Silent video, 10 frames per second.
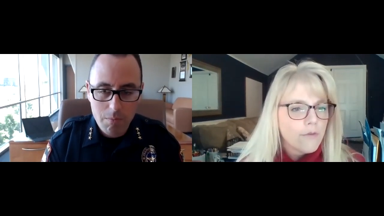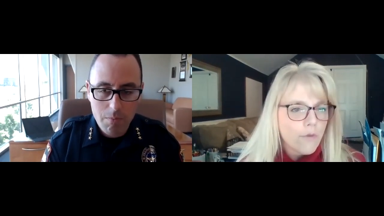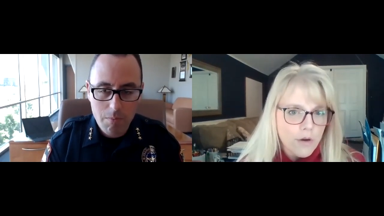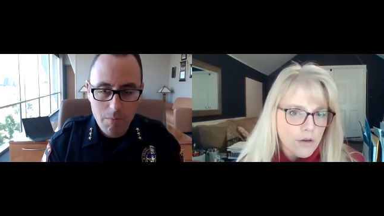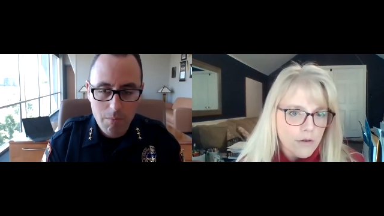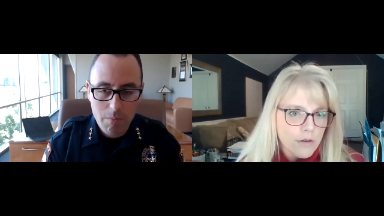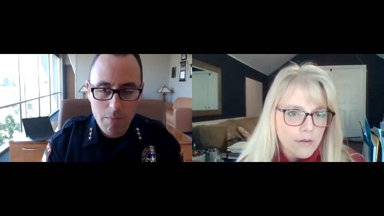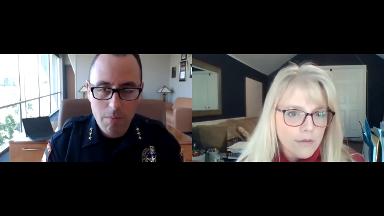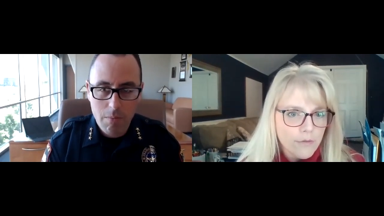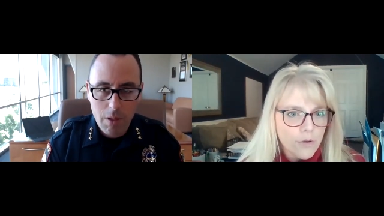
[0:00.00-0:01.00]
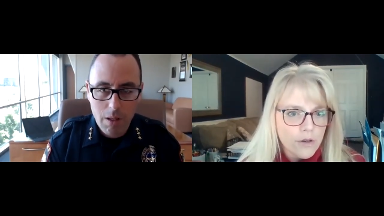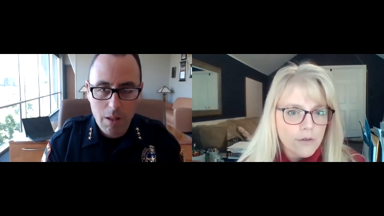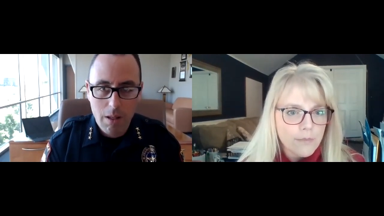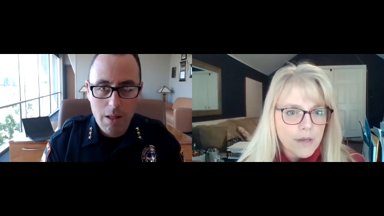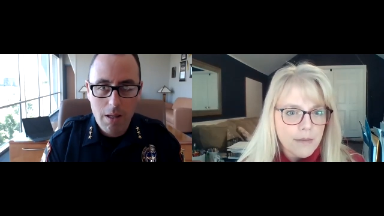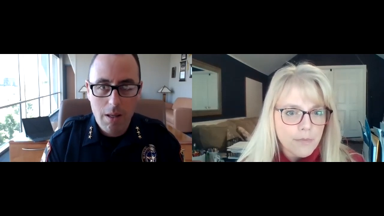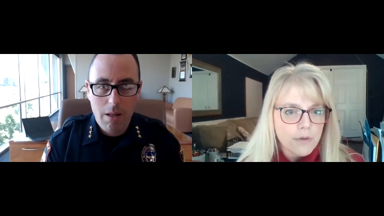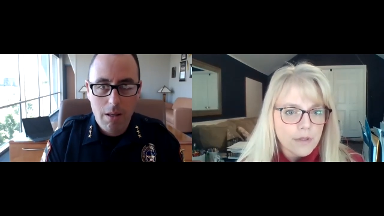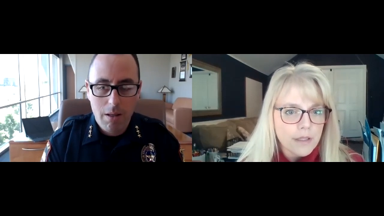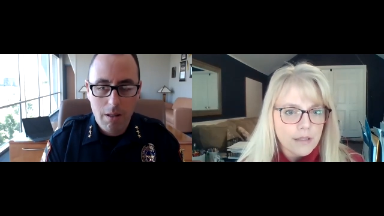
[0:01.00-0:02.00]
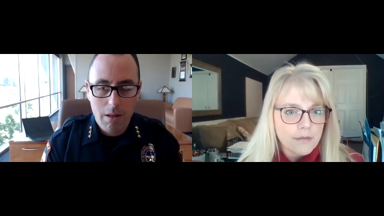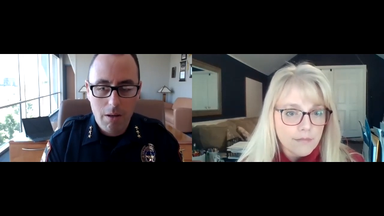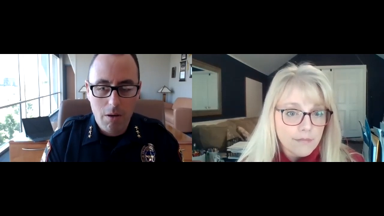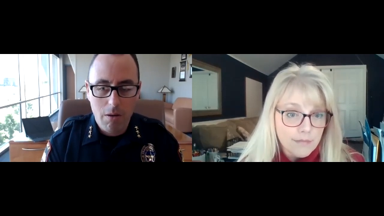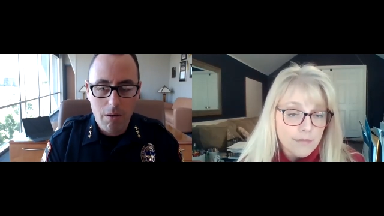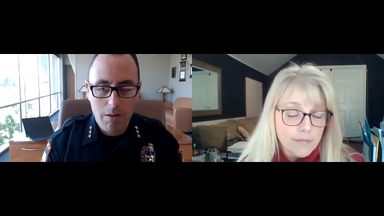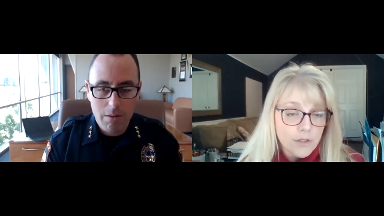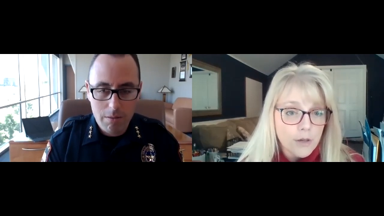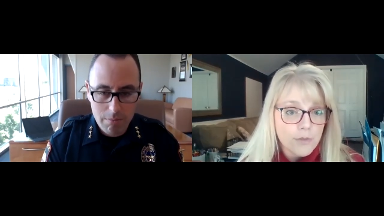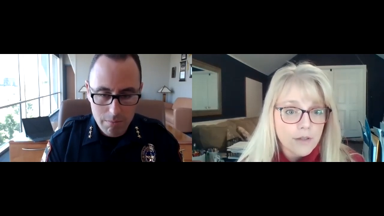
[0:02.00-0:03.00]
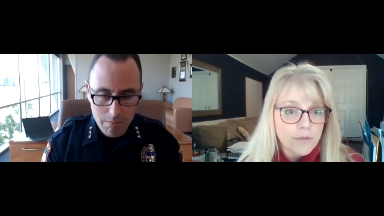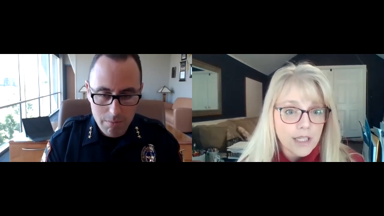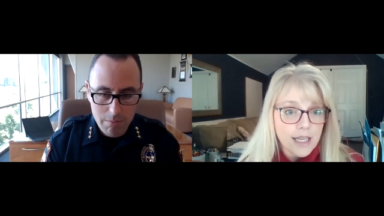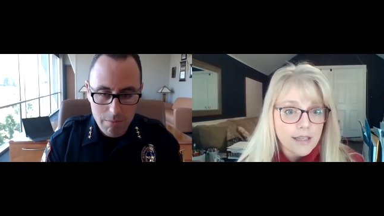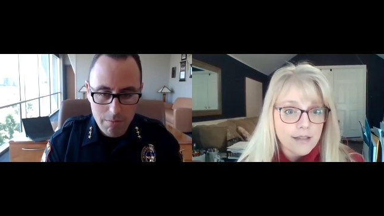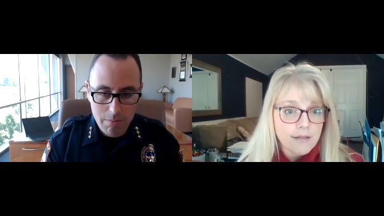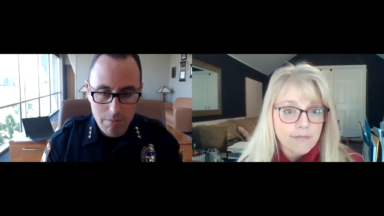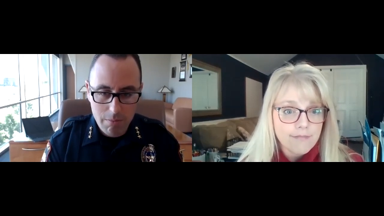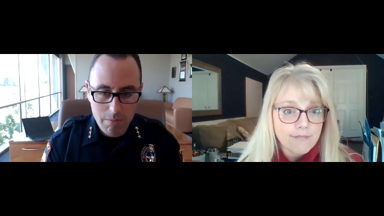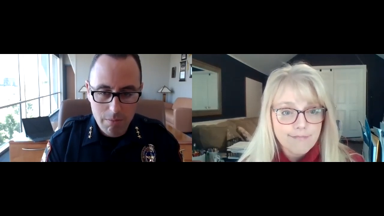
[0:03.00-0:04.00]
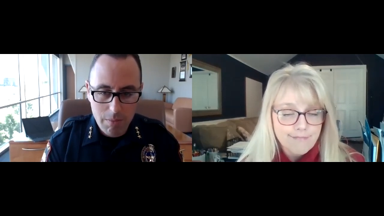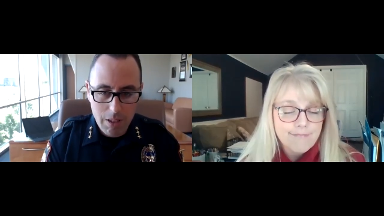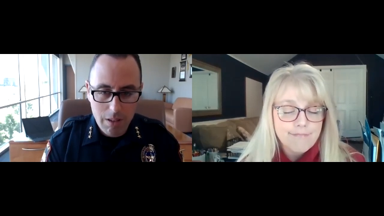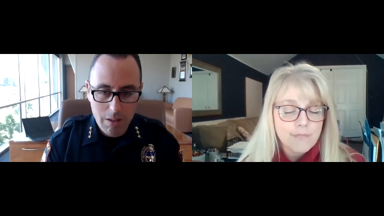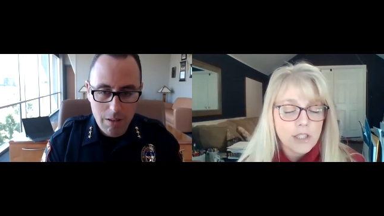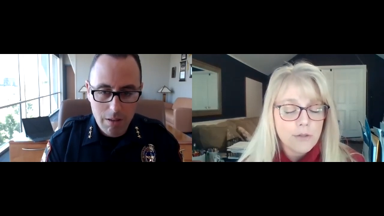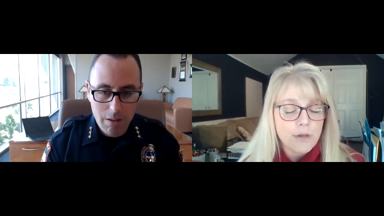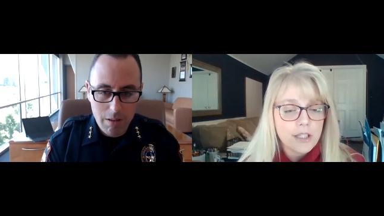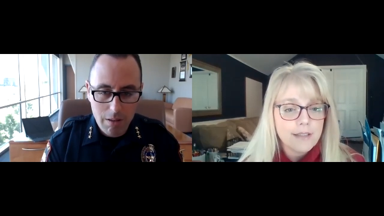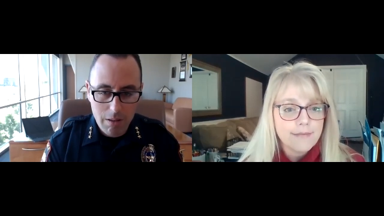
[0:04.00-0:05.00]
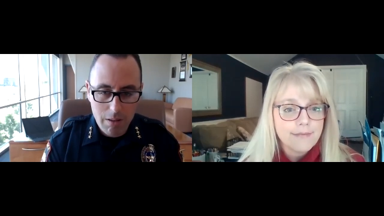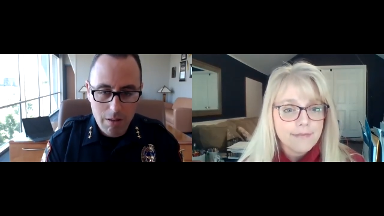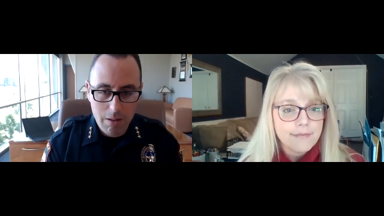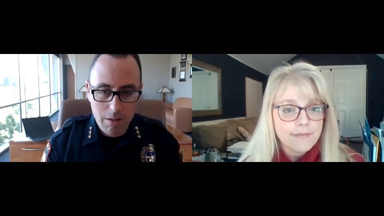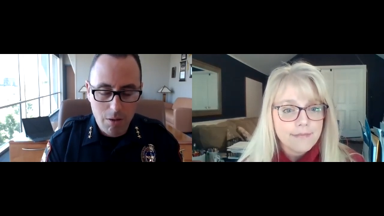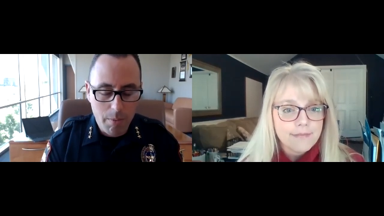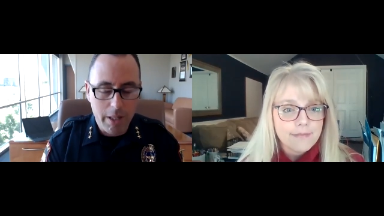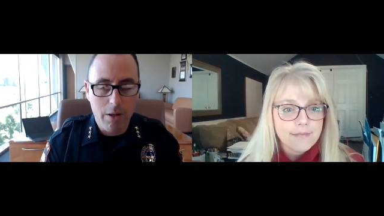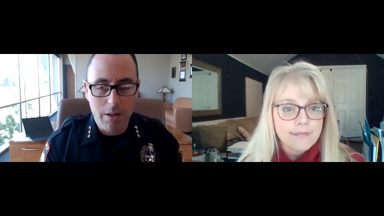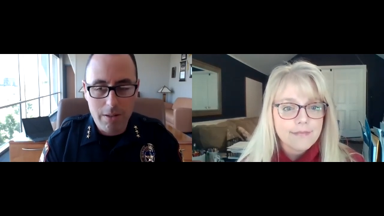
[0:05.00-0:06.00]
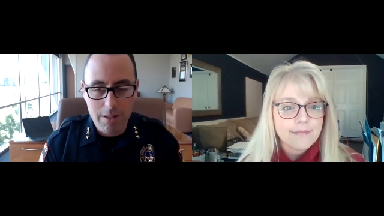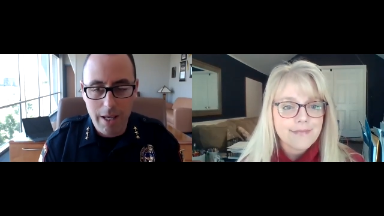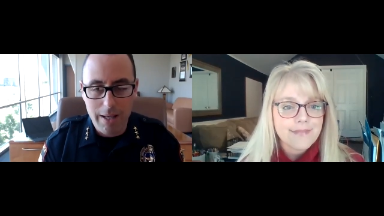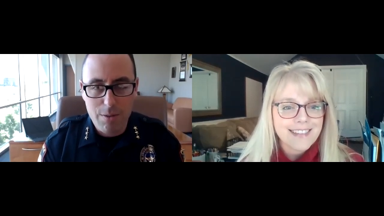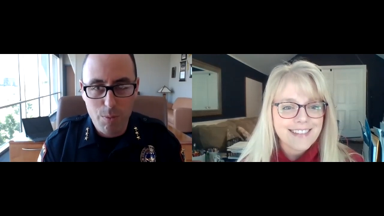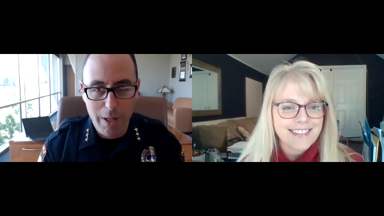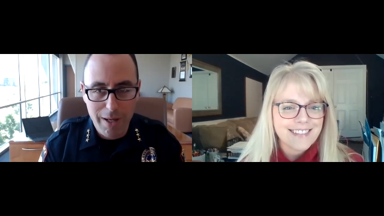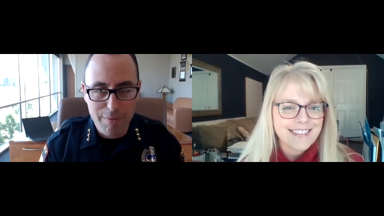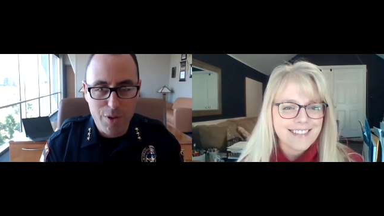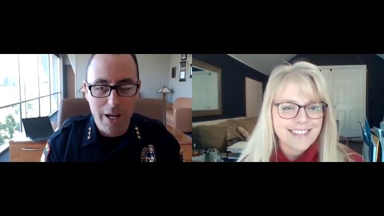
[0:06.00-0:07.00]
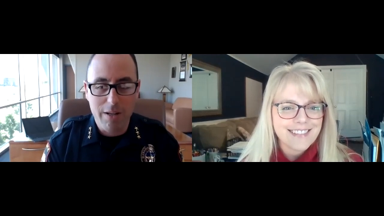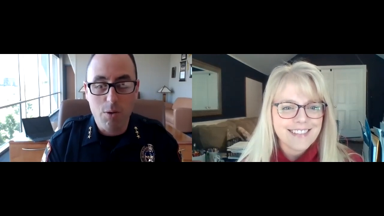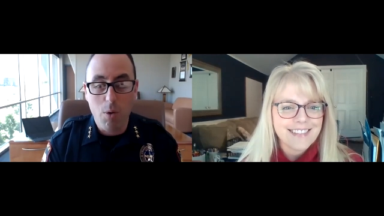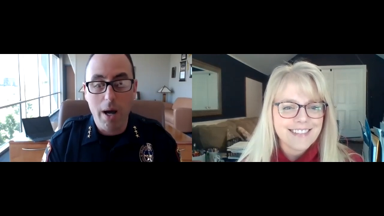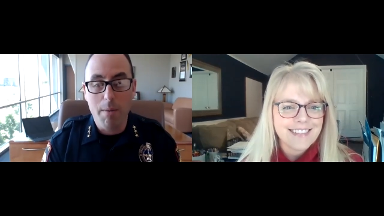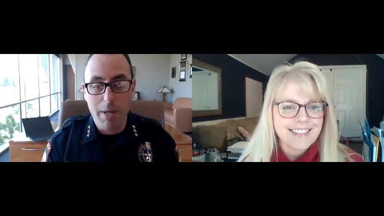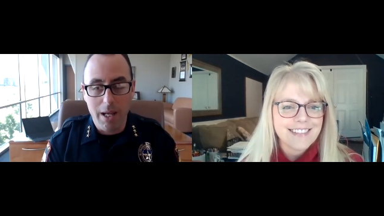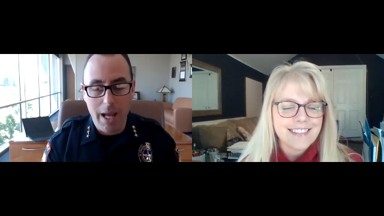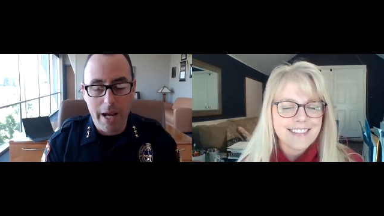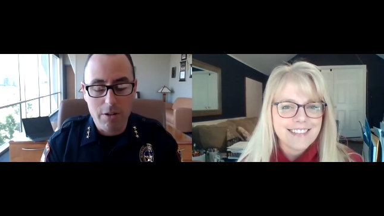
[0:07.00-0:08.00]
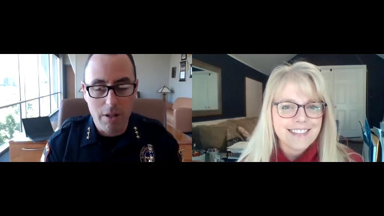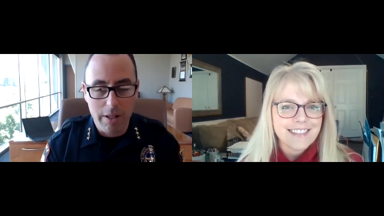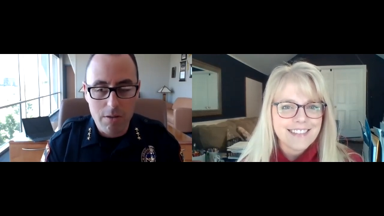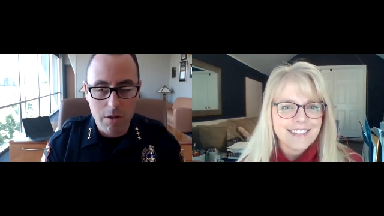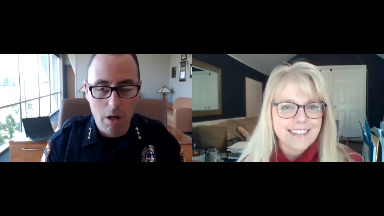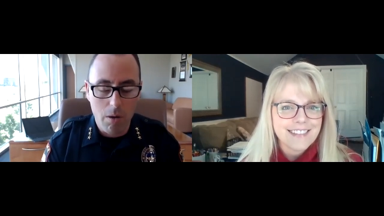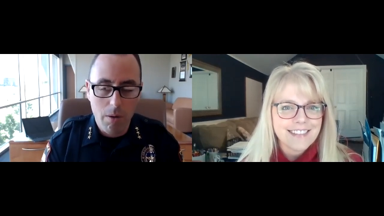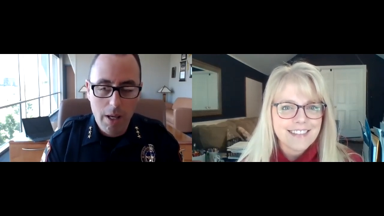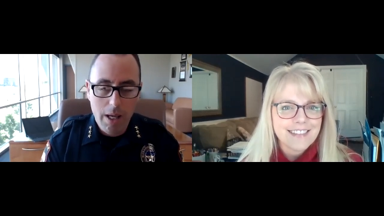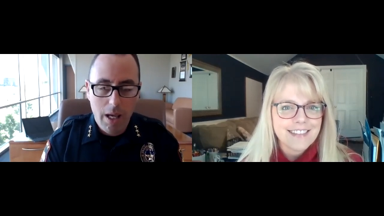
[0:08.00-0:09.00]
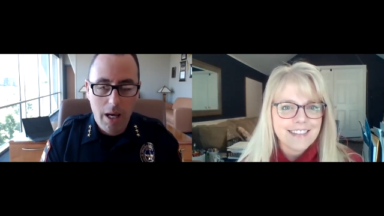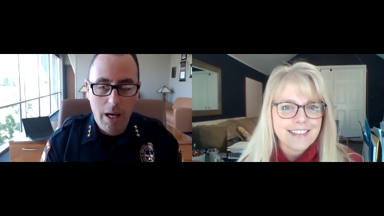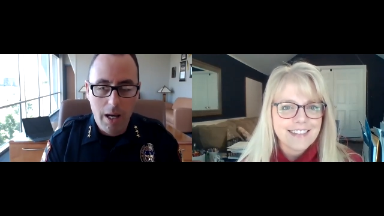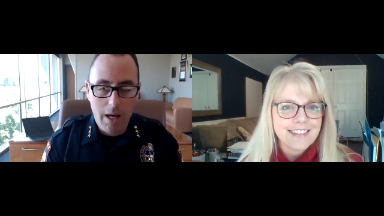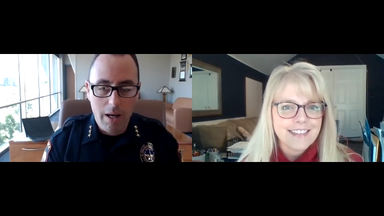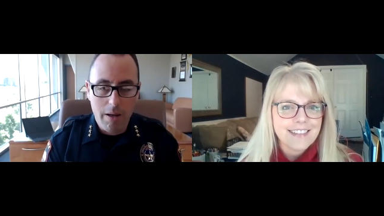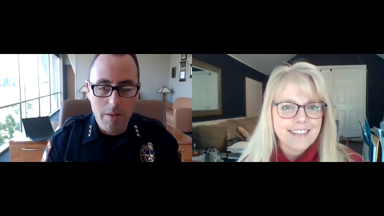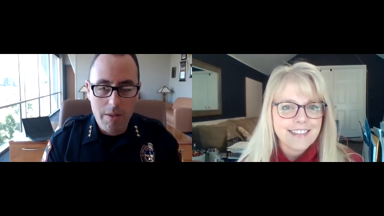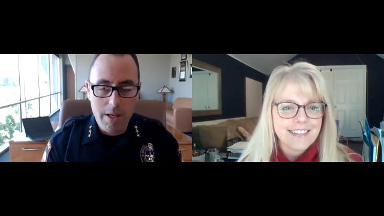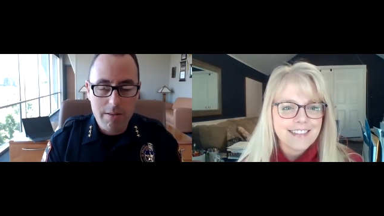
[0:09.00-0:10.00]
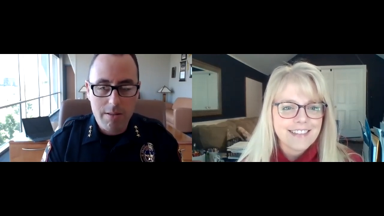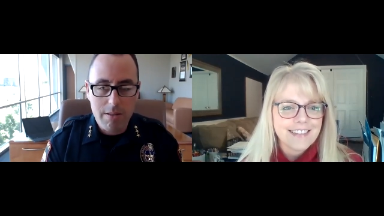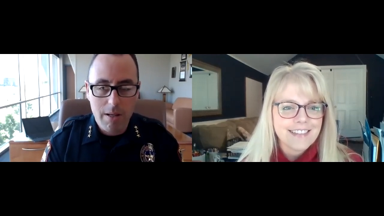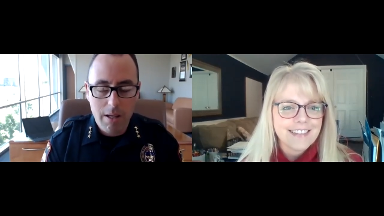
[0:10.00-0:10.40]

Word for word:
Speaker 1: for your for your people in terms of today's situation?
Speaker 2: Oh my goodness, yes, we have changed quite a bit actually. So, uh, this